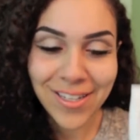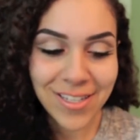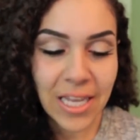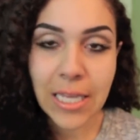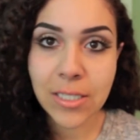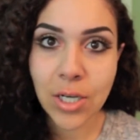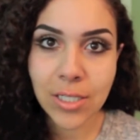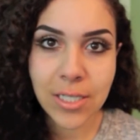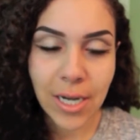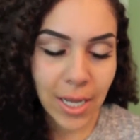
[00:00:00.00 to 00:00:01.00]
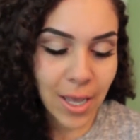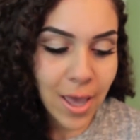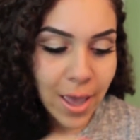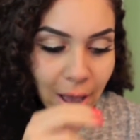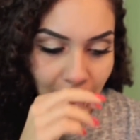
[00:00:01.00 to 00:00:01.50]
I can't talk today.
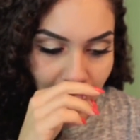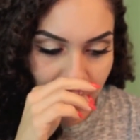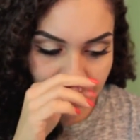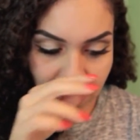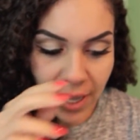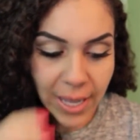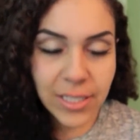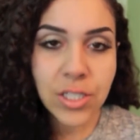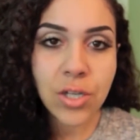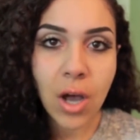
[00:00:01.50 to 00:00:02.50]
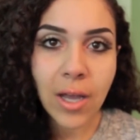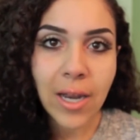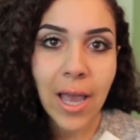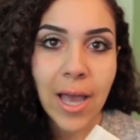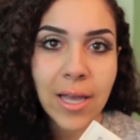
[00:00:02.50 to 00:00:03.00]

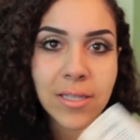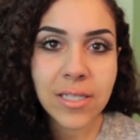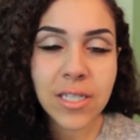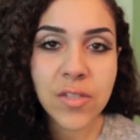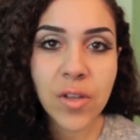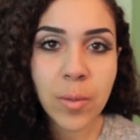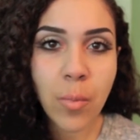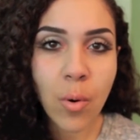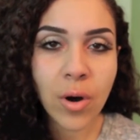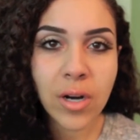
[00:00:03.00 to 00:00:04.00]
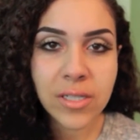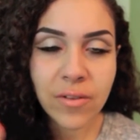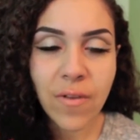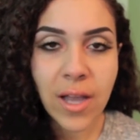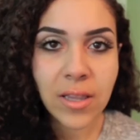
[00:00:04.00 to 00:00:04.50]
It does fill in pores
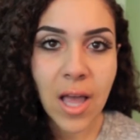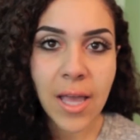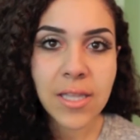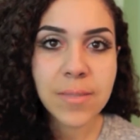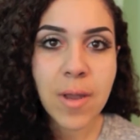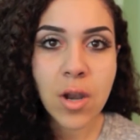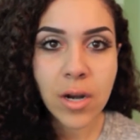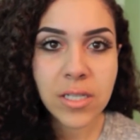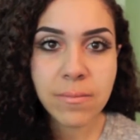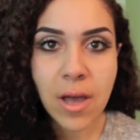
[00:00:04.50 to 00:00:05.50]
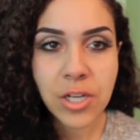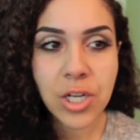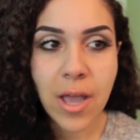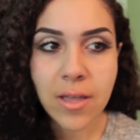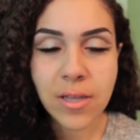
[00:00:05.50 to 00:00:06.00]
and fine lines, but not as
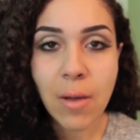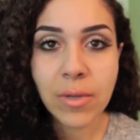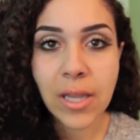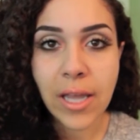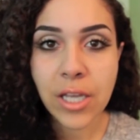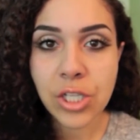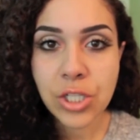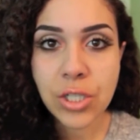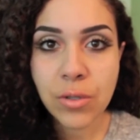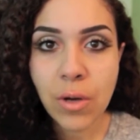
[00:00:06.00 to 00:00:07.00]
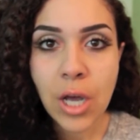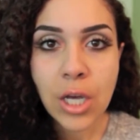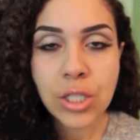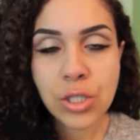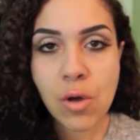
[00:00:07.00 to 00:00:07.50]
much as I would like it to.
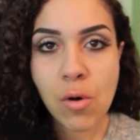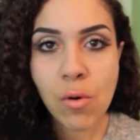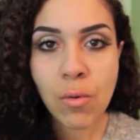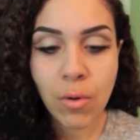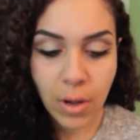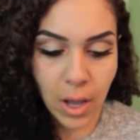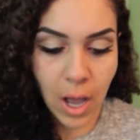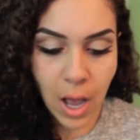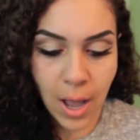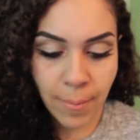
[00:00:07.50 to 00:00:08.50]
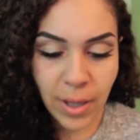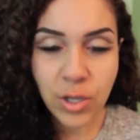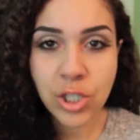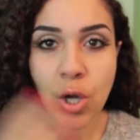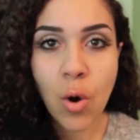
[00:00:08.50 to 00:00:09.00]
So I
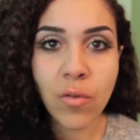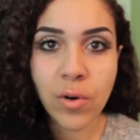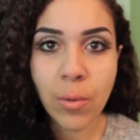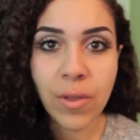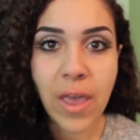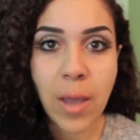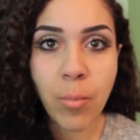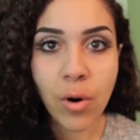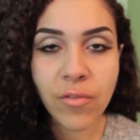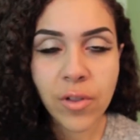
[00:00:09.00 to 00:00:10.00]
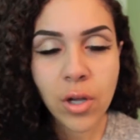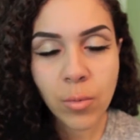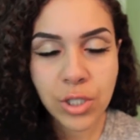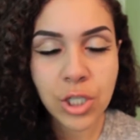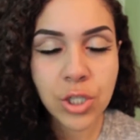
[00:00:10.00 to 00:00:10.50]
usually go over it with a pore
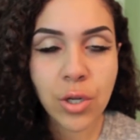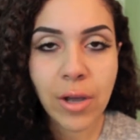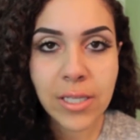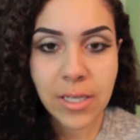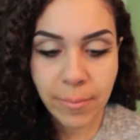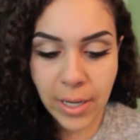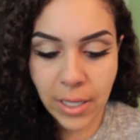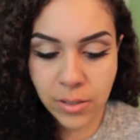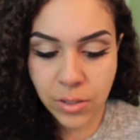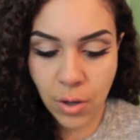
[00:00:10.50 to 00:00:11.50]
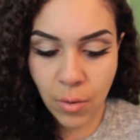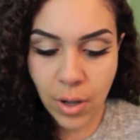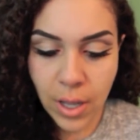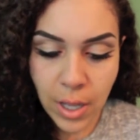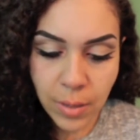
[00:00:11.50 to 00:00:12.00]
filler, which I'll show you guys in a minute.
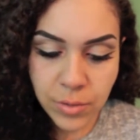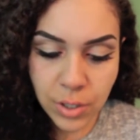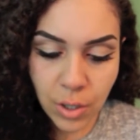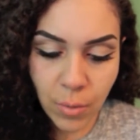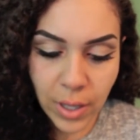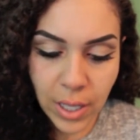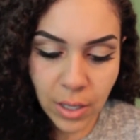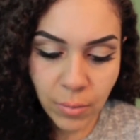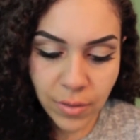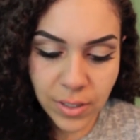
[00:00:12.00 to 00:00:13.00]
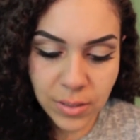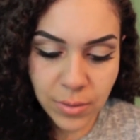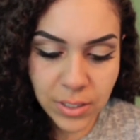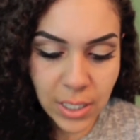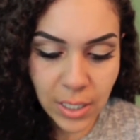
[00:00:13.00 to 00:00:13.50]
So I'm just gonna go in with this. I'm
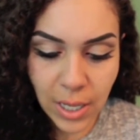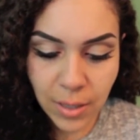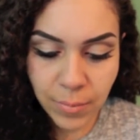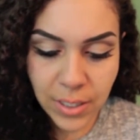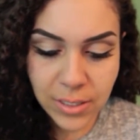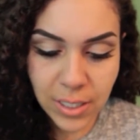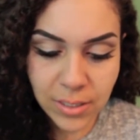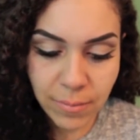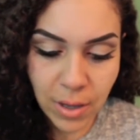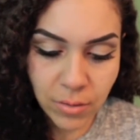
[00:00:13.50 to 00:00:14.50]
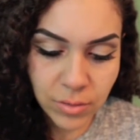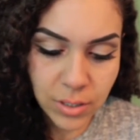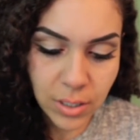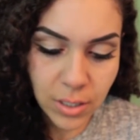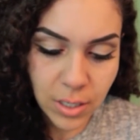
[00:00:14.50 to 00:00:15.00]
gonna take, again, pea-size amount.